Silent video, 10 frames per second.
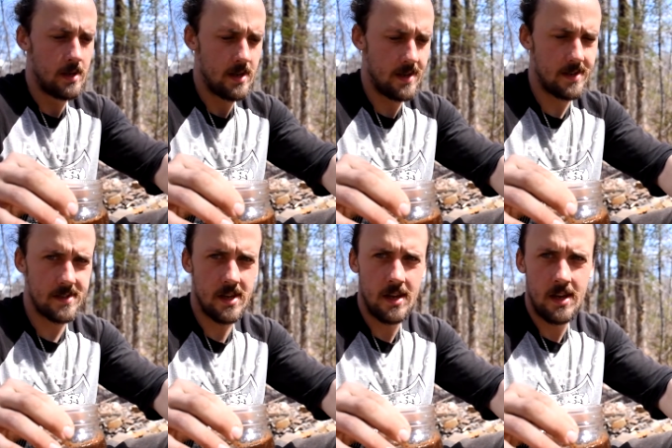
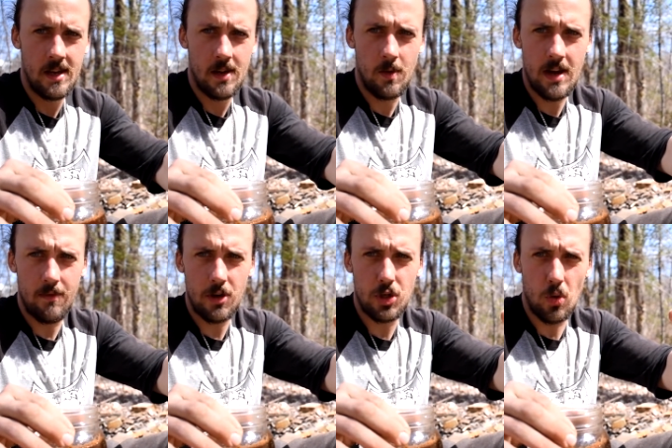and we have
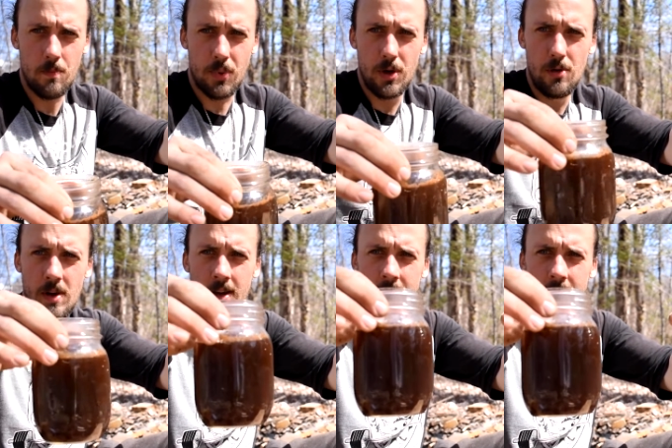our short brew.